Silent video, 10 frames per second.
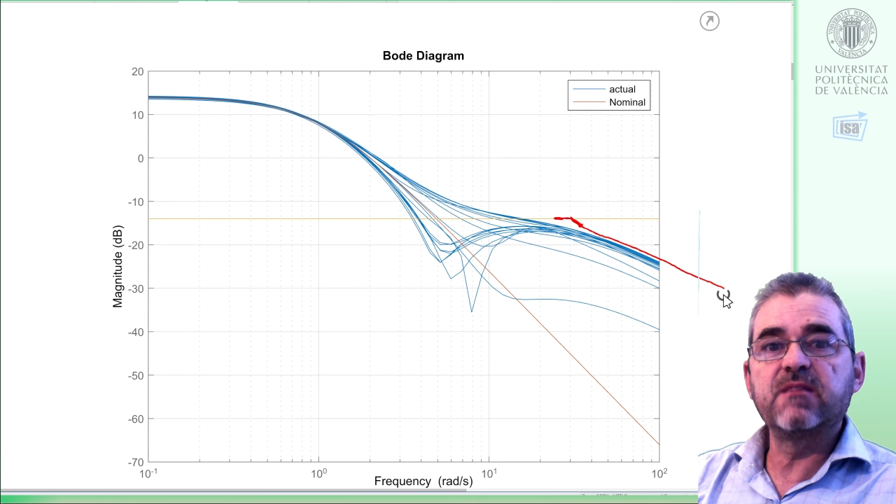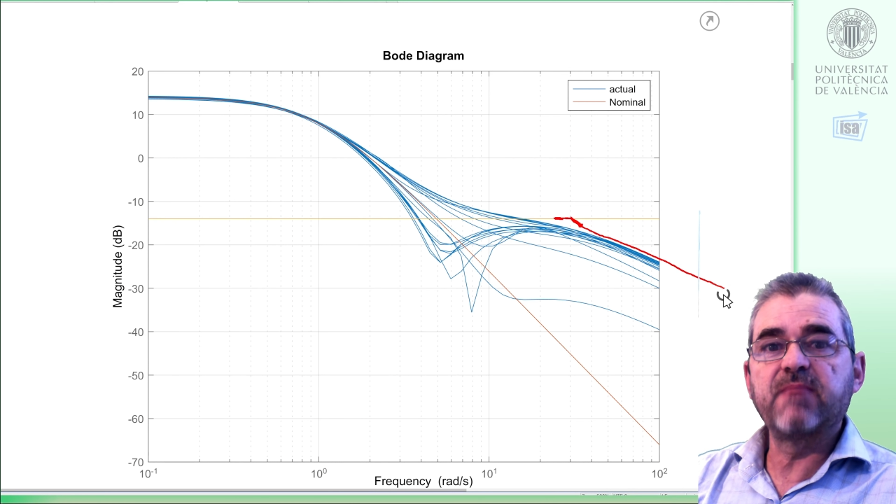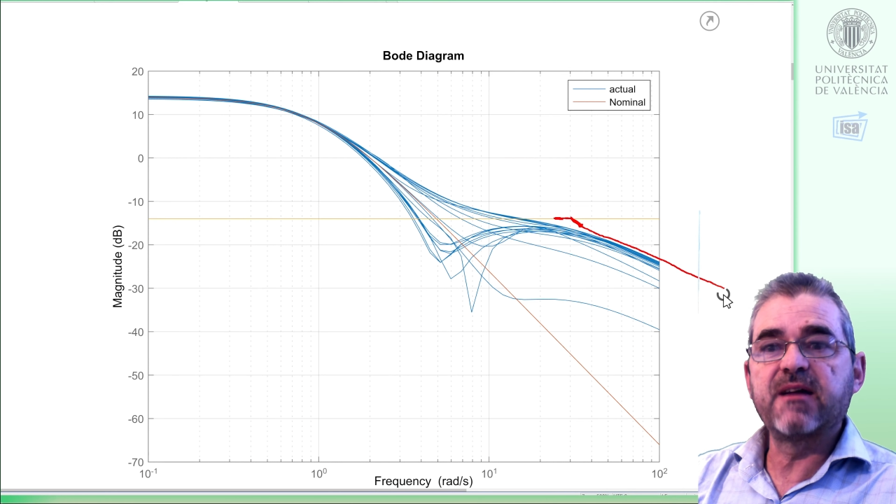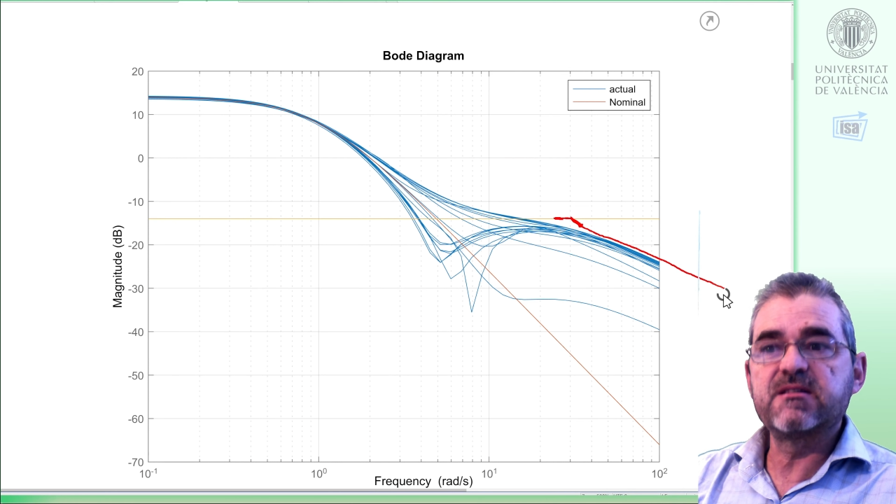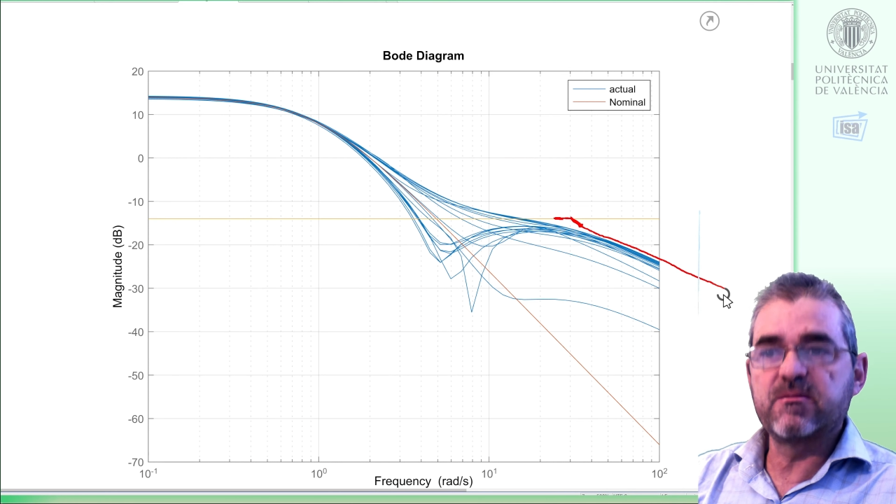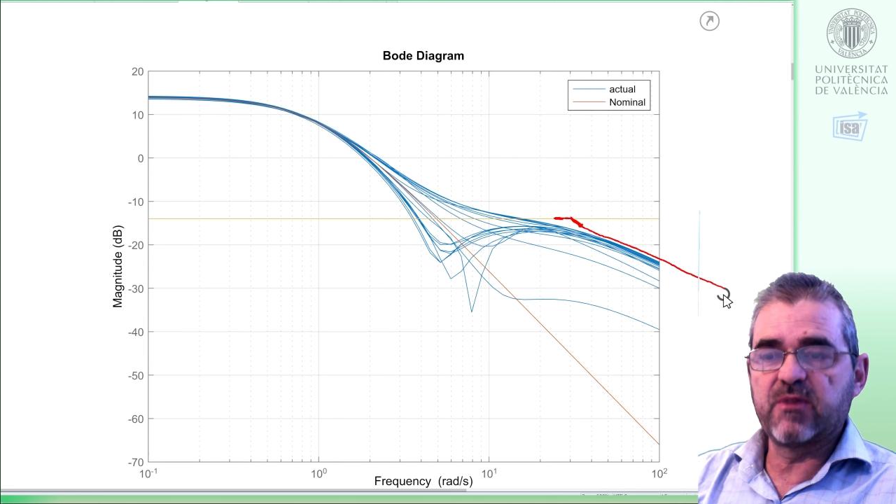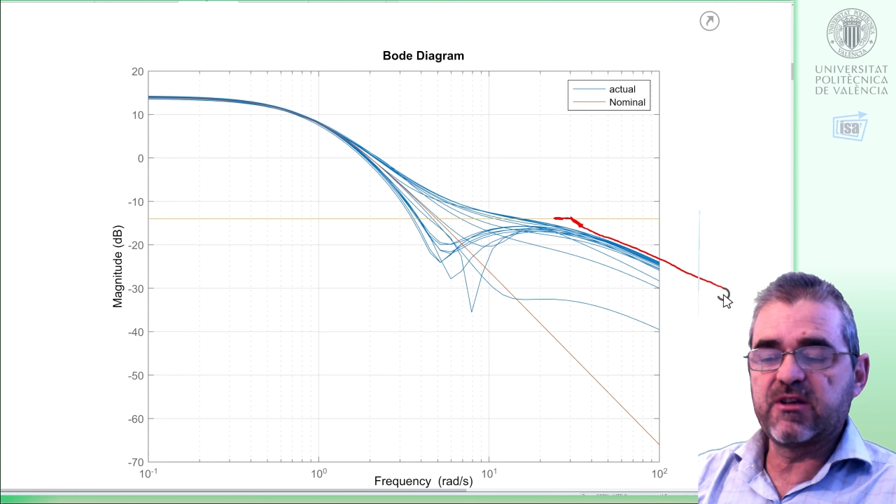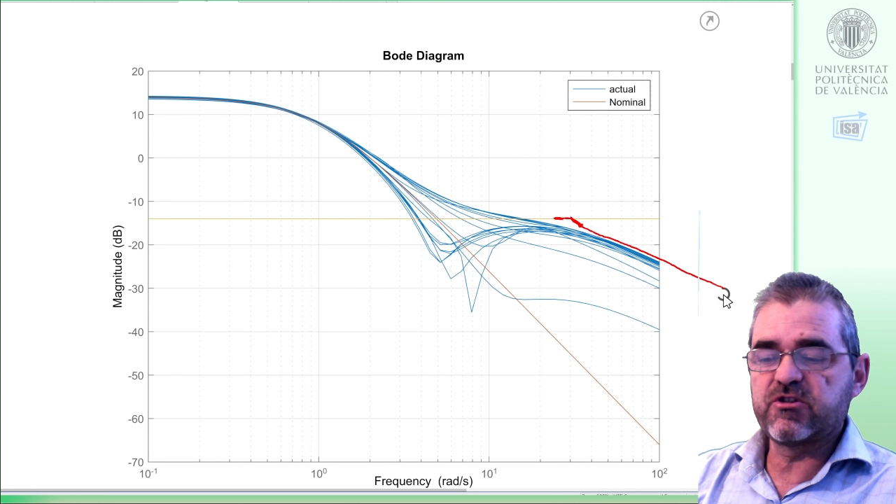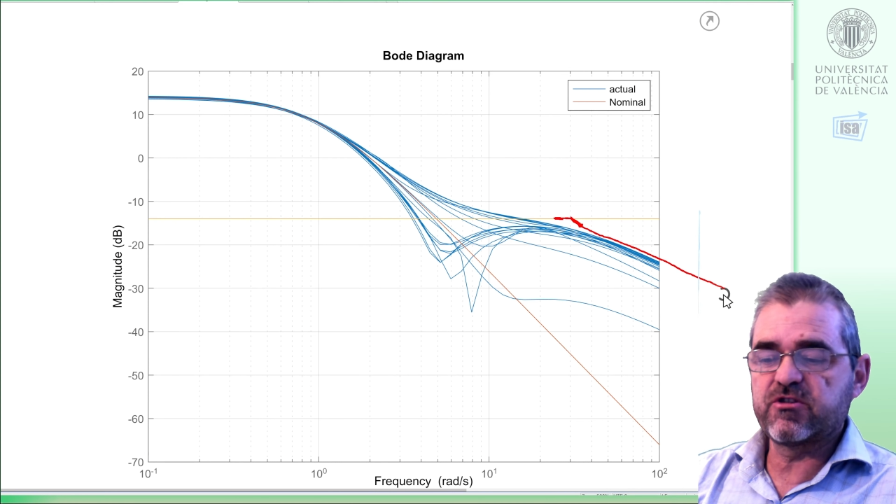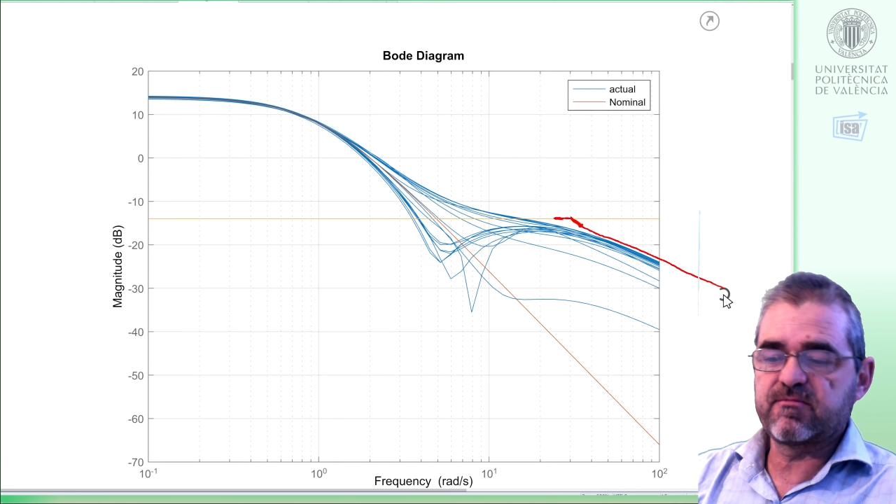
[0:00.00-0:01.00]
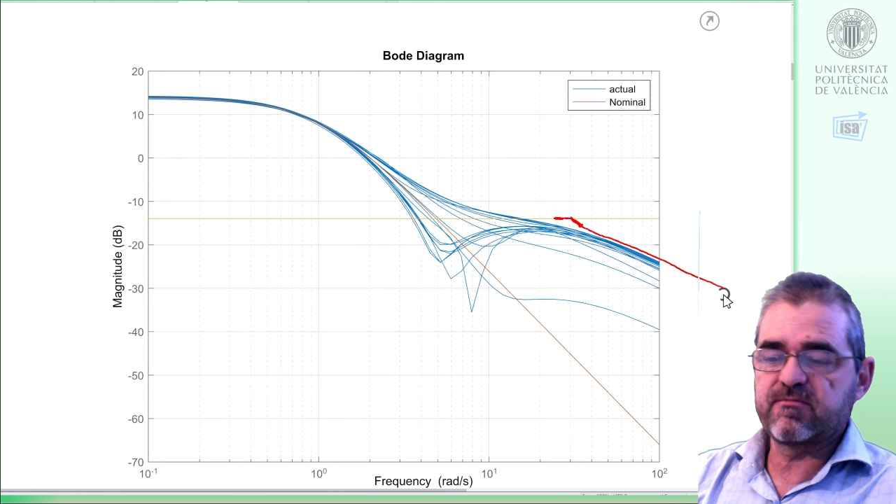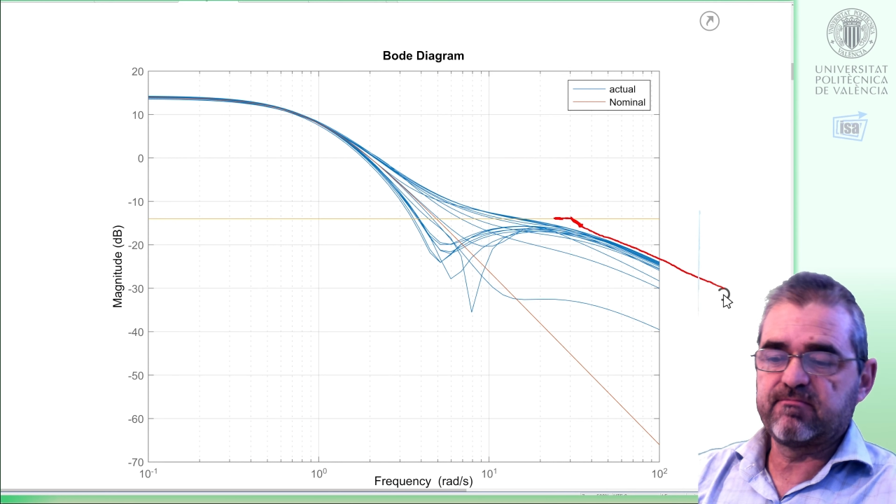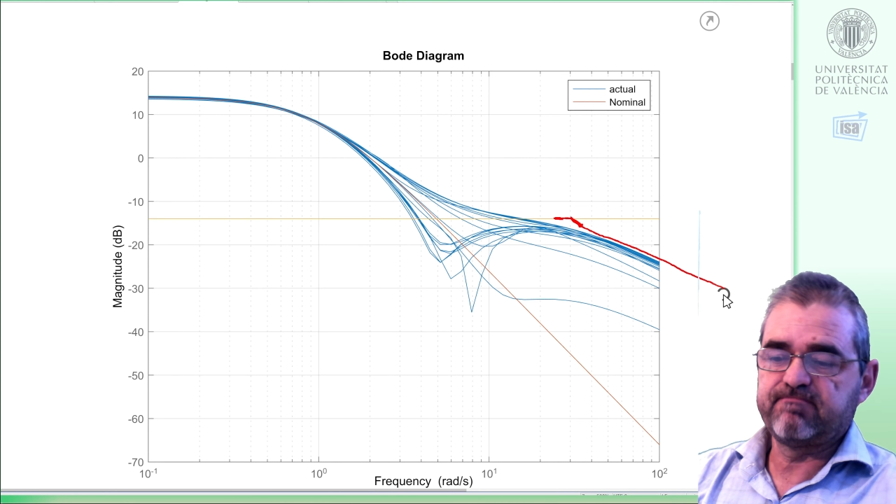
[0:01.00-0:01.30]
in my simulations.